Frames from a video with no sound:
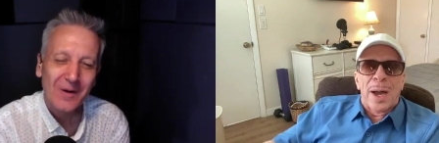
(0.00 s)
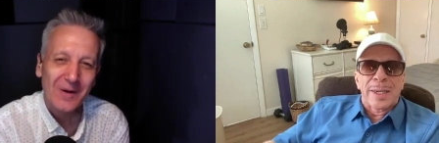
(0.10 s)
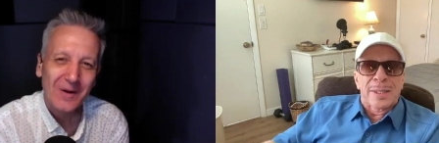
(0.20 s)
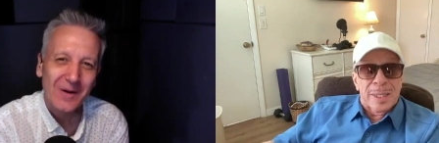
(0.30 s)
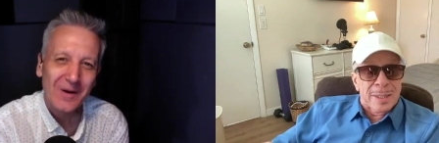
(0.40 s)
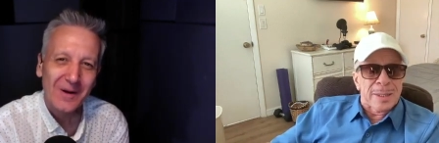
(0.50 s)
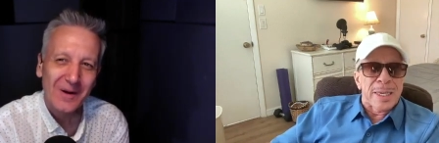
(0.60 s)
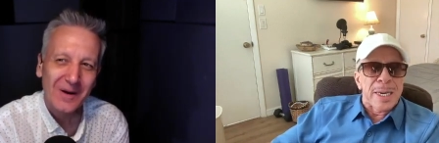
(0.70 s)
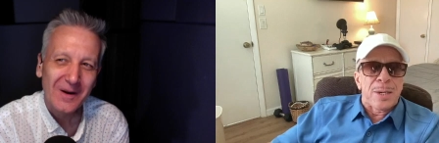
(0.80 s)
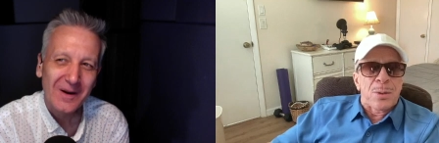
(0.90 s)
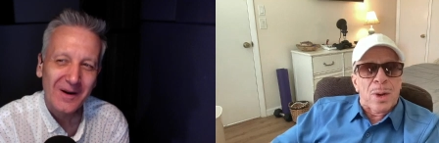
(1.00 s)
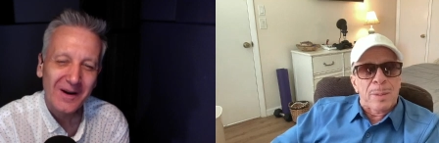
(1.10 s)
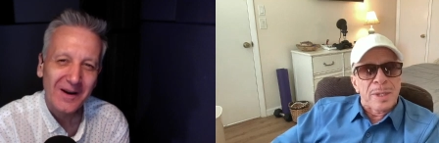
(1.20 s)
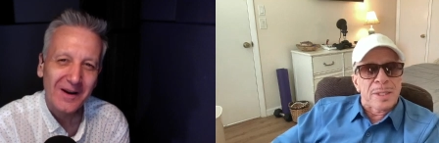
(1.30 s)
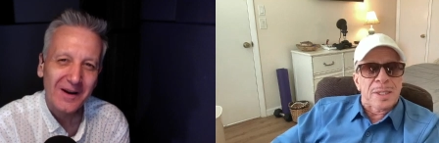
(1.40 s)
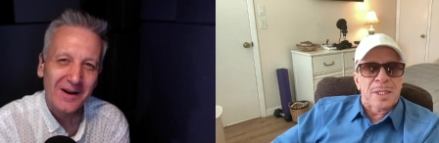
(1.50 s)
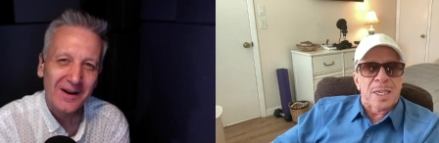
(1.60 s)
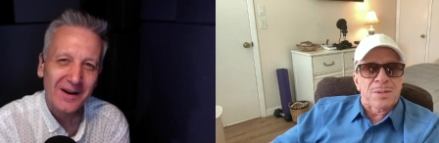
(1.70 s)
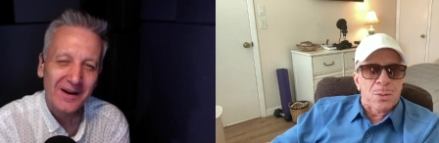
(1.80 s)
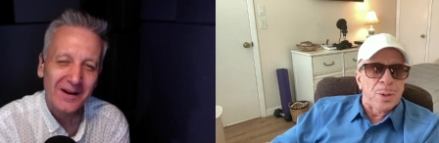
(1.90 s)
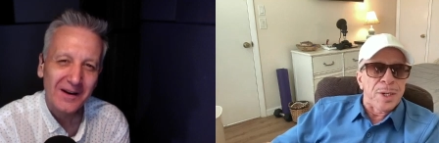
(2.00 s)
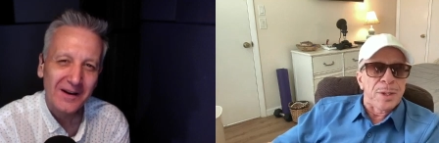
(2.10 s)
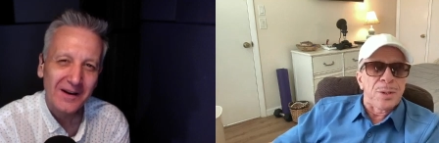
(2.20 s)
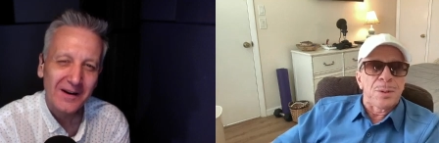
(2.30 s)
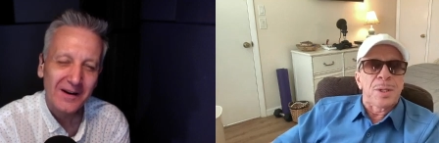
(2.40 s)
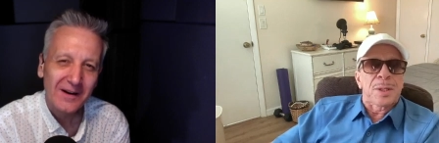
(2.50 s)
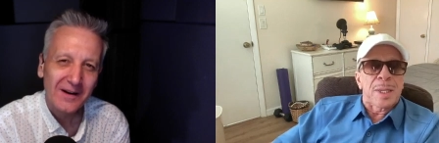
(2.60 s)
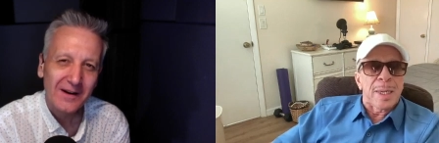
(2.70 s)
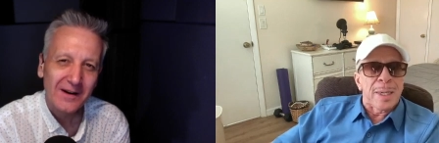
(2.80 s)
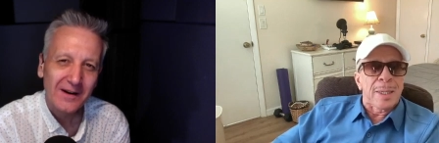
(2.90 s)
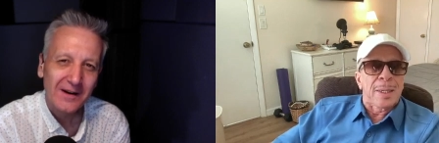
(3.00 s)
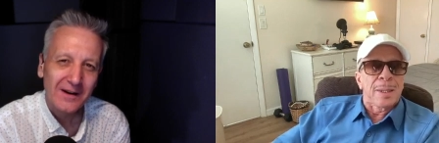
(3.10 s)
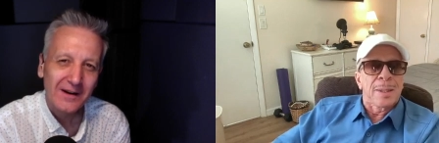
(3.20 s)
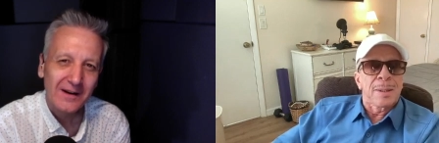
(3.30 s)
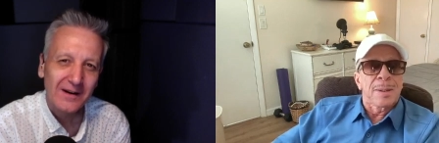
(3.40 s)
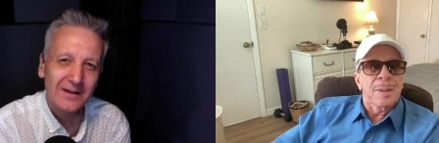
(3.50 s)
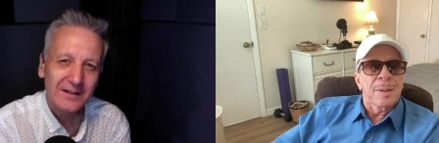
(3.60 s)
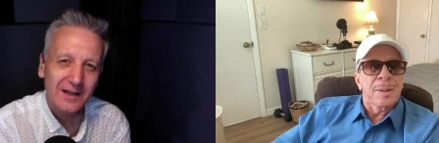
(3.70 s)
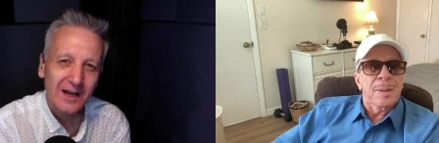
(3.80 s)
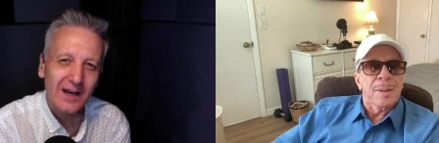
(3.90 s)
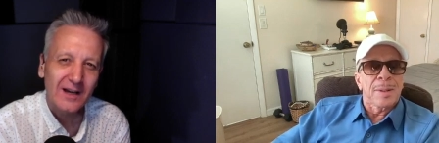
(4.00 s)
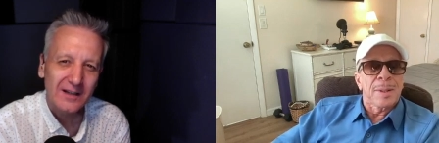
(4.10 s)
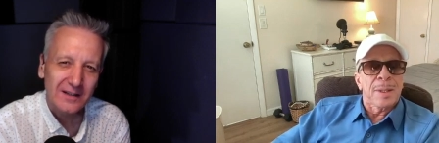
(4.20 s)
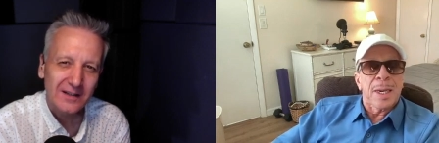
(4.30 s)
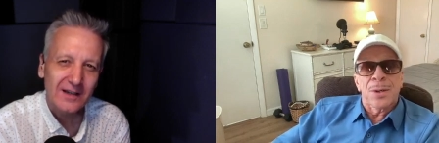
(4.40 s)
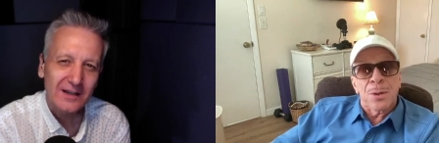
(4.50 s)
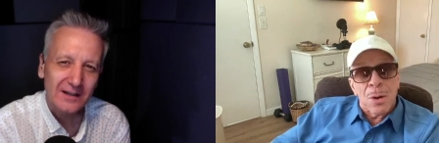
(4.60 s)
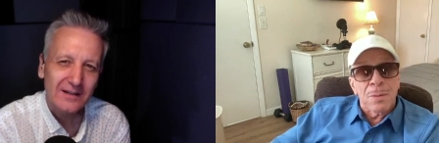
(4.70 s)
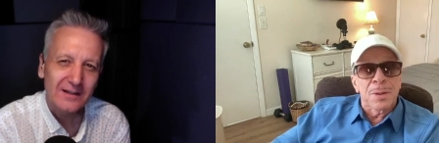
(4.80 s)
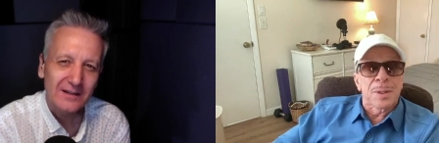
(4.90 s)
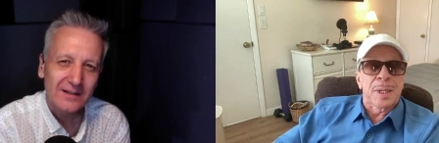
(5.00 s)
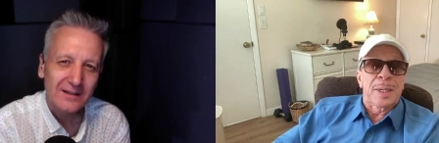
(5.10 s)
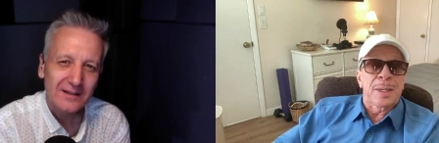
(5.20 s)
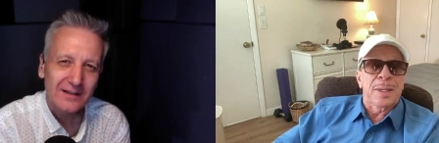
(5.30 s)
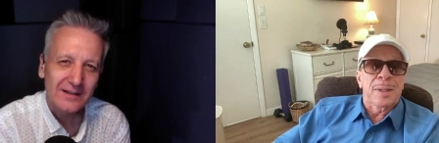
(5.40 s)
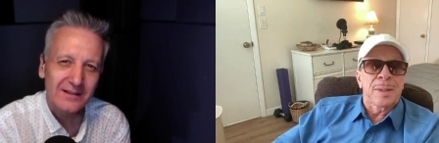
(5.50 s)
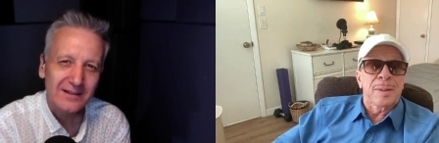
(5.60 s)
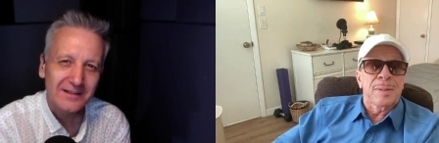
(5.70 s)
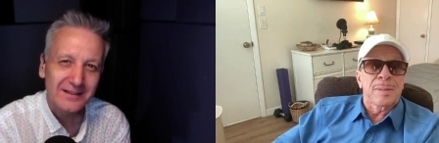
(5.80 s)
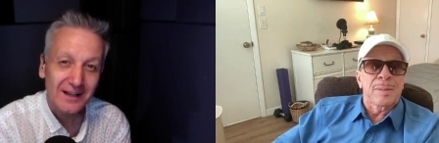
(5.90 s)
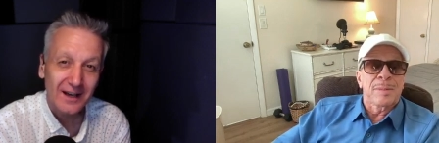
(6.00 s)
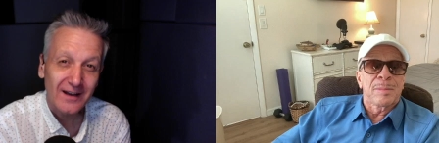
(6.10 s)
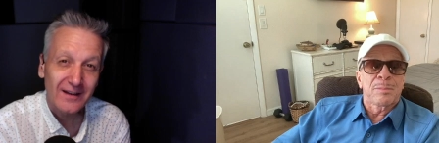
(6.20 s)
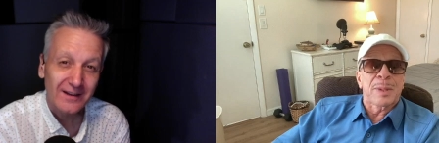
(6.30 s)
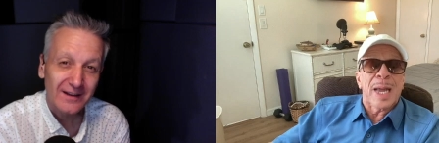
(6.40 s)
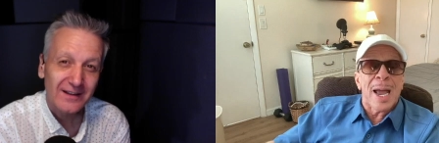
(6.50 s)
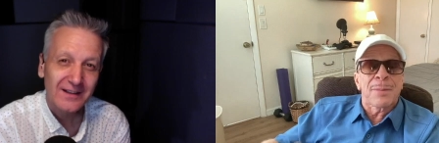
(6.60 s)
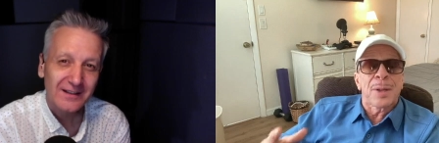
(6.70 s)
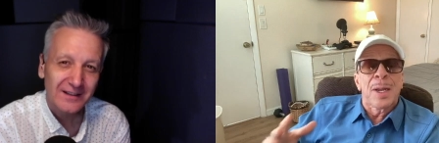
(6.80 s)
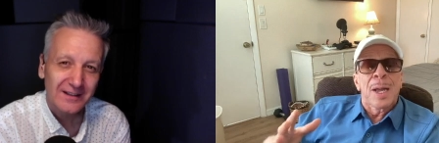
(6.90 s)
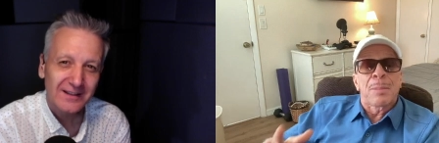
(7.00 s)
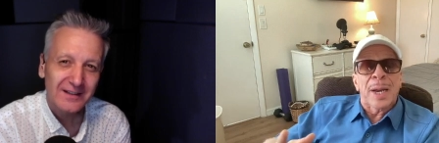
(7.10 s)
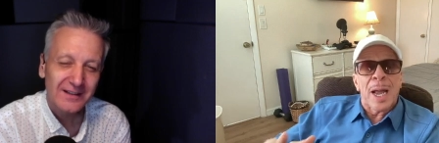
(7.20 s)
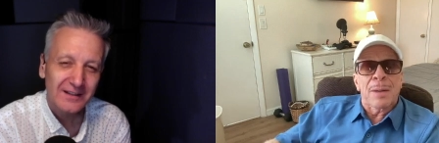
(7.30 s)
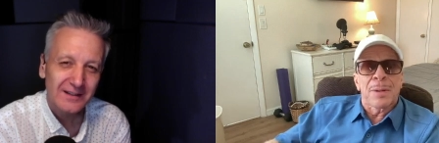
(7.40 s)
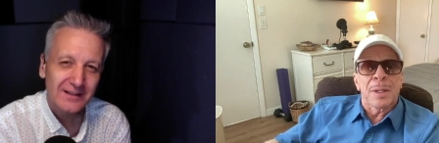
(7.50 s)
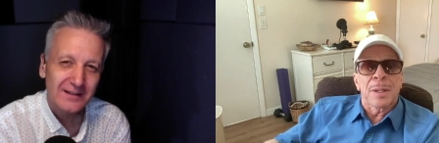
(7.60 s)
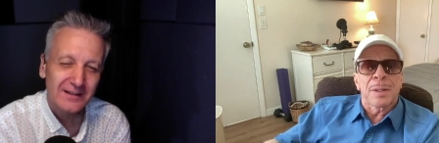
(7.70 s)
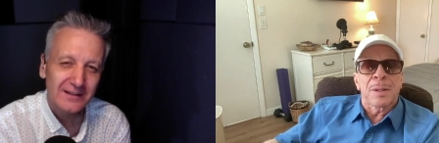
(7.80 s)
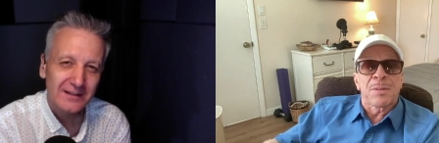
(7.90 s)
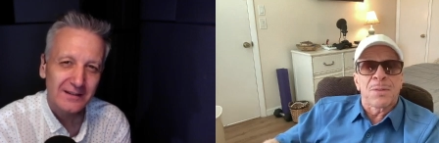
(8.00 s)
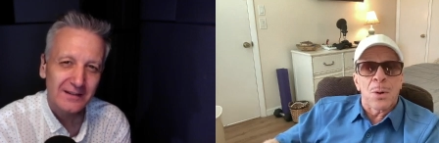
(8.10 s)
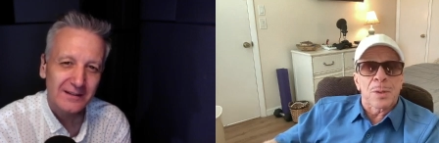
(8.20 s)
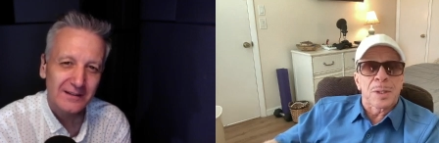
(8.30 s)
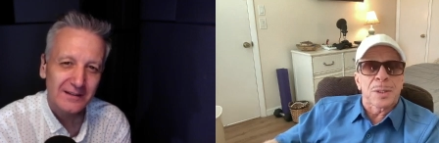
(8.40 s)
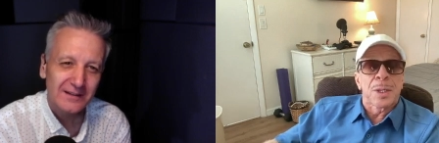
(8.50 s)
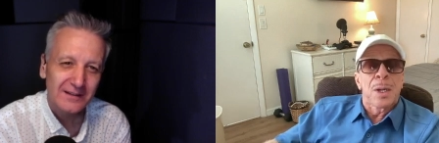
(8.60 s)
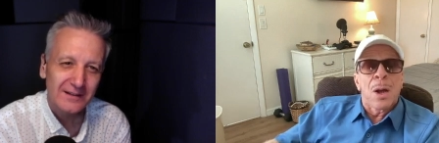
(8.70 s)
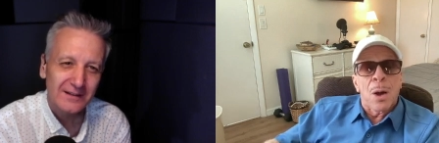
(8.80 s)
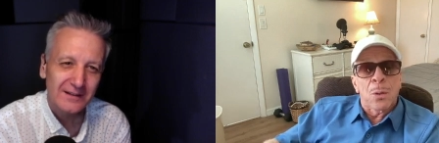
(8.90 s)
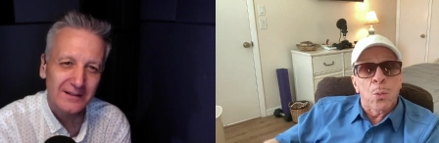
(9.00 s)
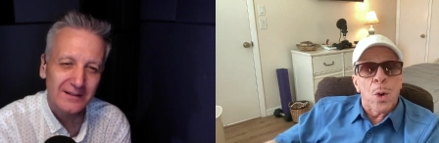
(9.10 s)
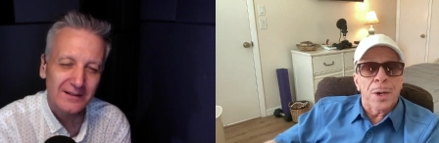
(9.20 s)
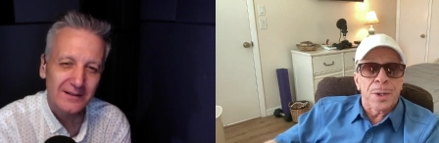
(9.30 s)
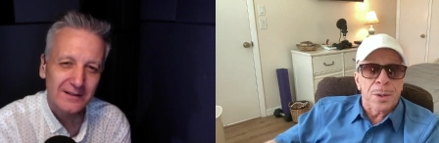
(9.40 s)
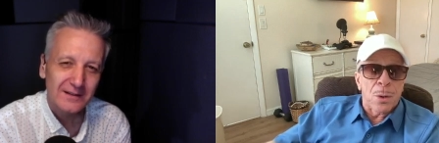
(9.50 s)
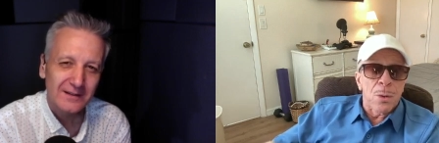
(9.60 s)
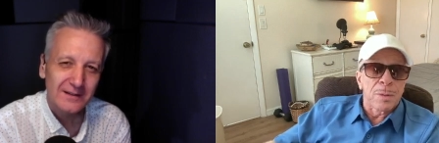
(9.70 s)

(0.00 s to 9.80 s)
Speaker 1: you want to succeed, you want to be successful, what do? You think.
Speaker 2: Yeah. You
Speaker 1: overthink.
Speaker 2: Yeah.
Speaker 1: But have the focus on what you're